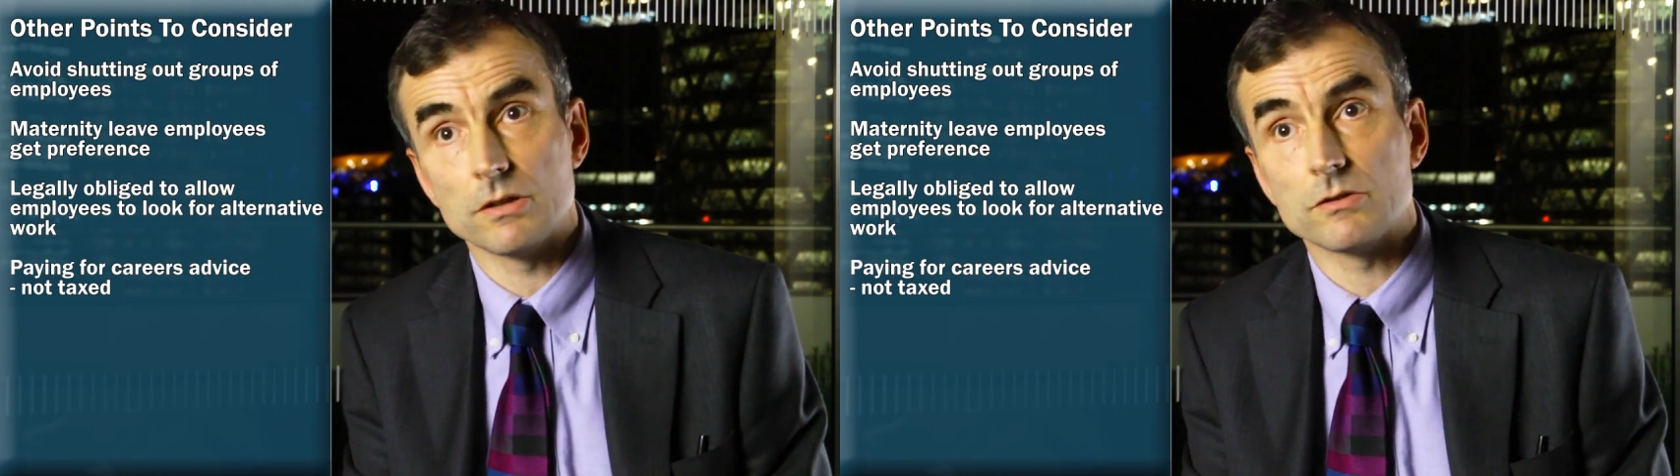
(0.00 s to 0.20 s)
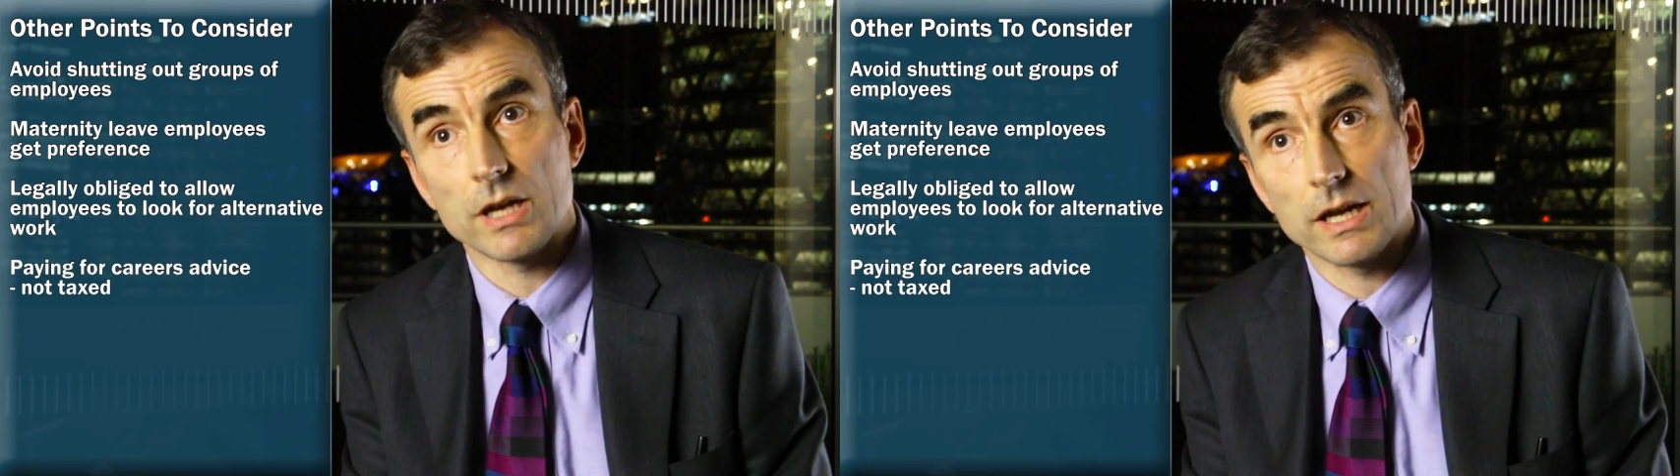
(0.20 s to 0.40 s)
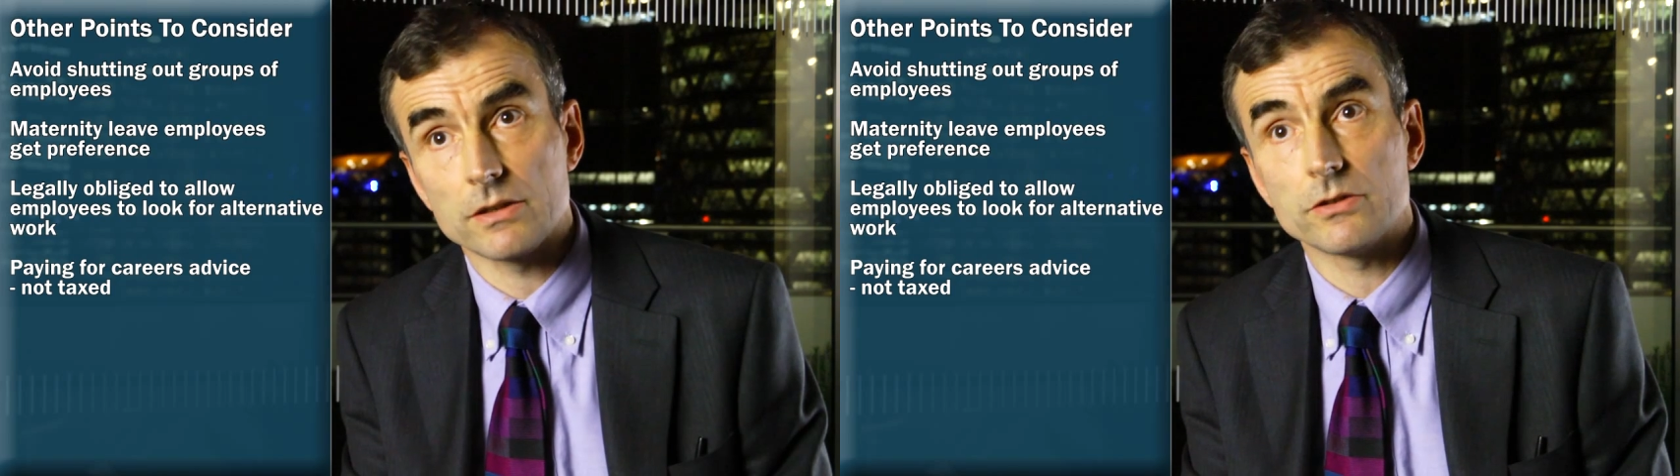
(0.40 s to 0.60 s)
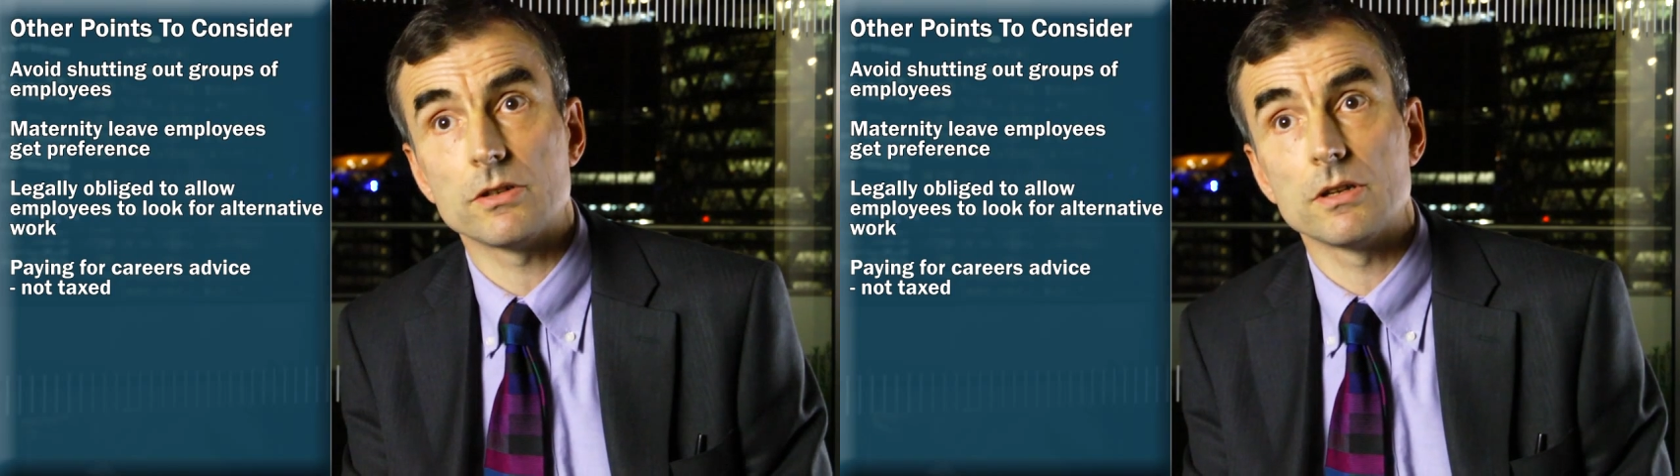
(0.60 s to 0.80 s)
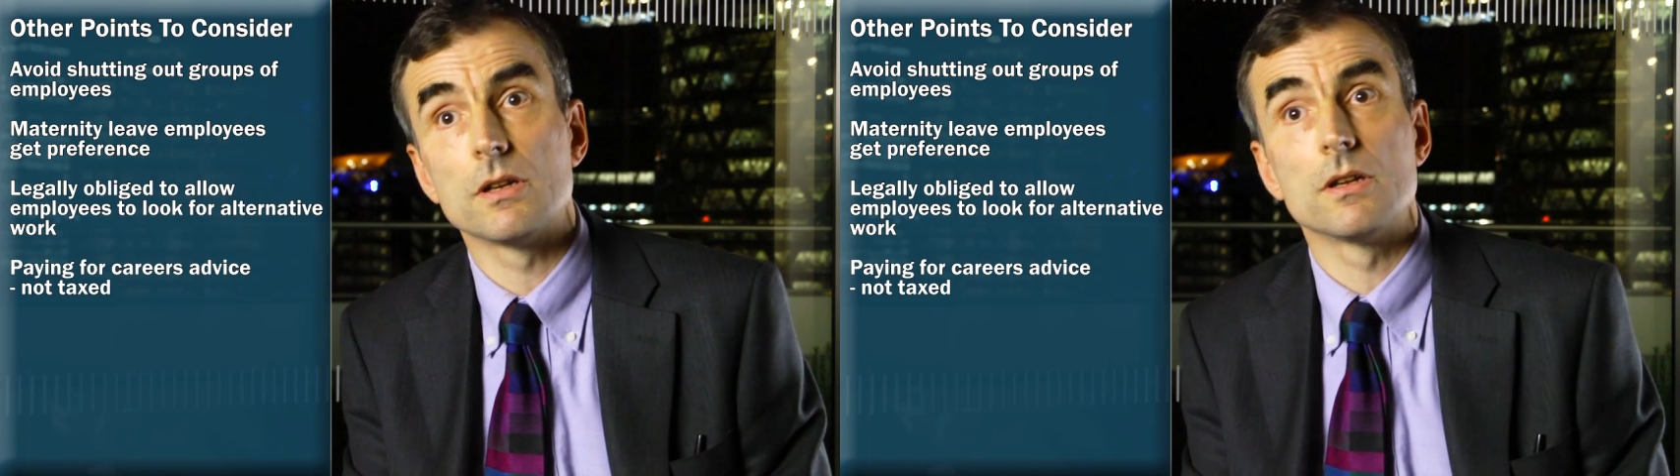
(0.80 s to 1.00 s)

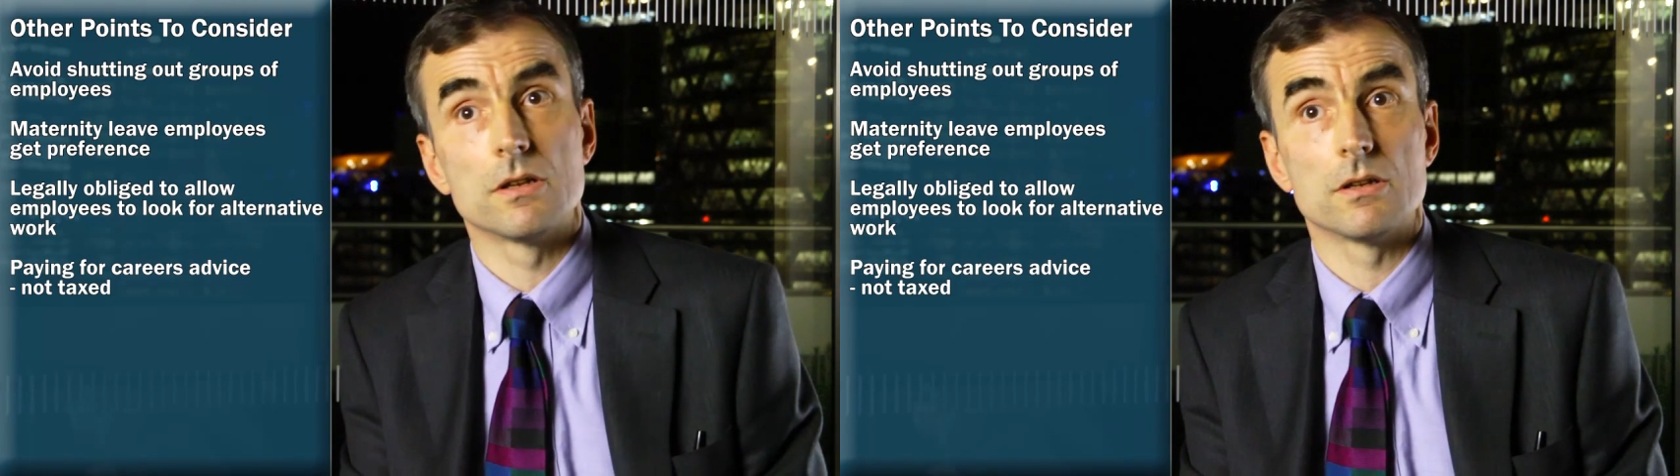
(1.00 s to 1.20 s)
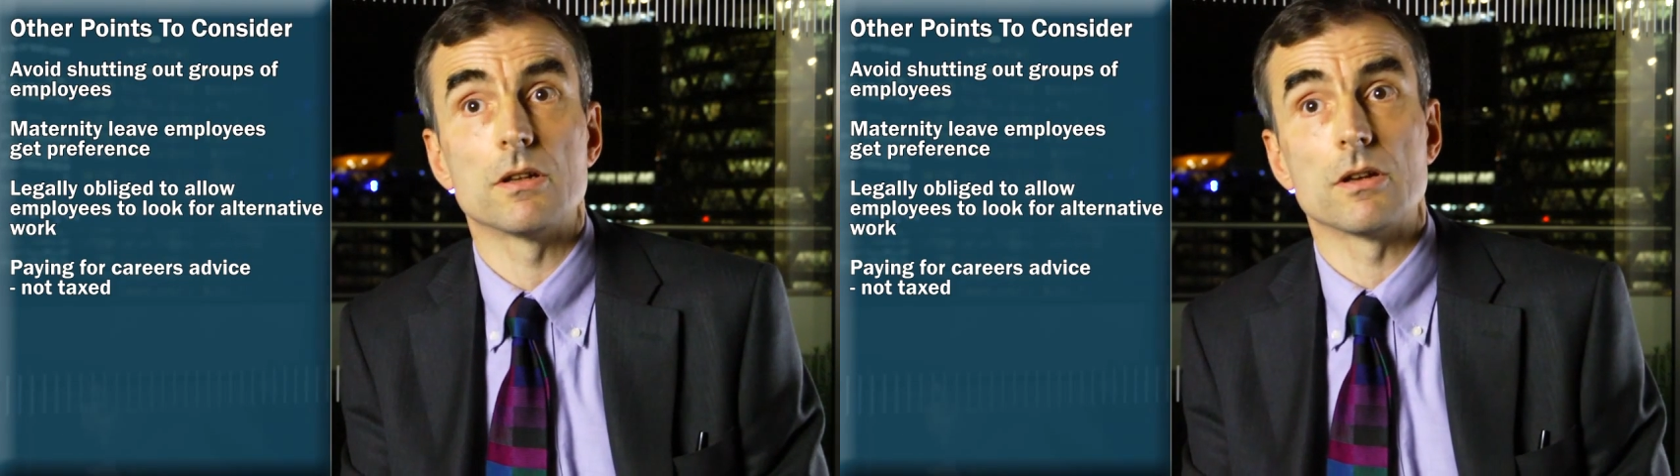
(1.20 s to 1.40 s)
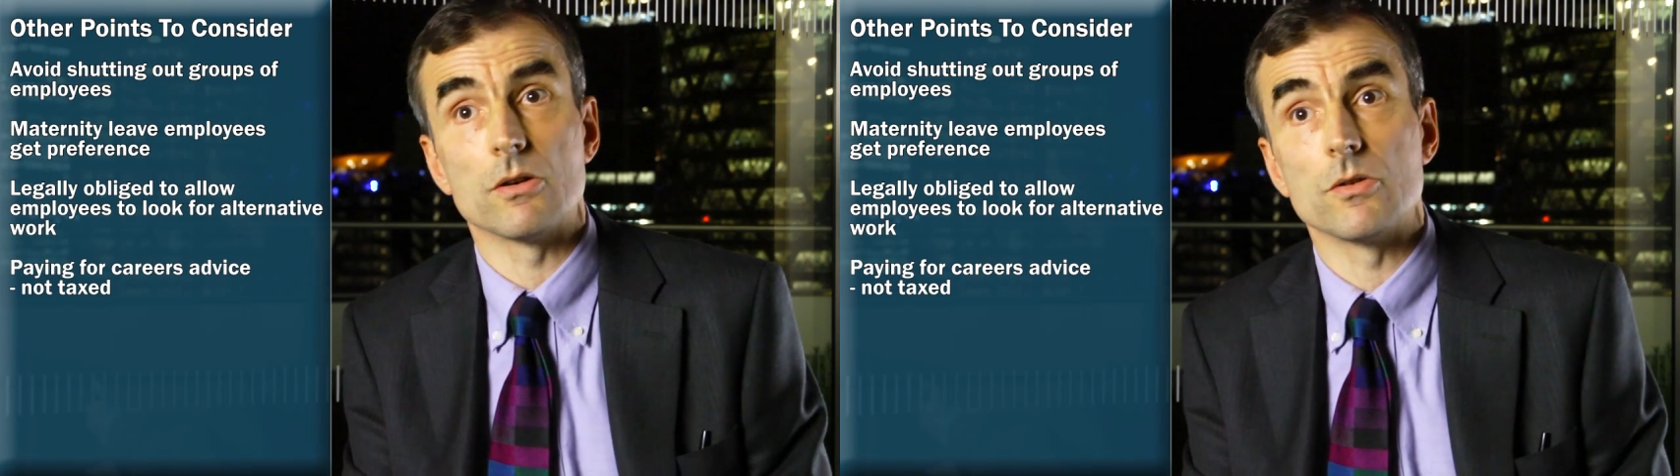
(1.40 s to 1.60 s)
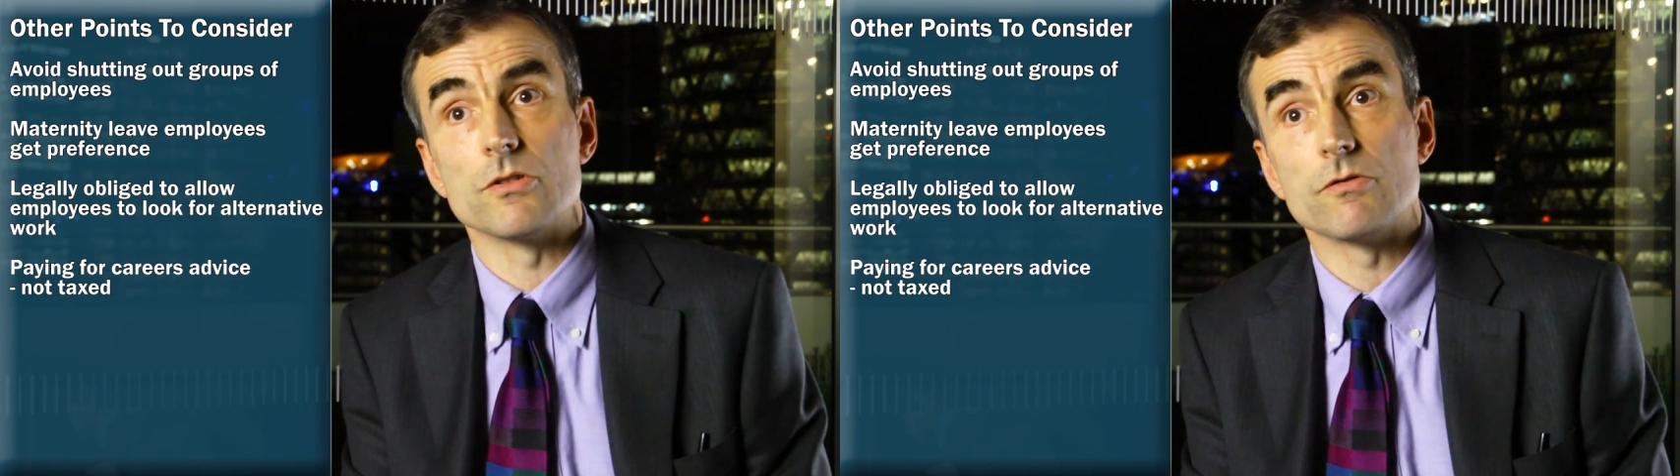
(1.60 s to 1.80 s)
taxed on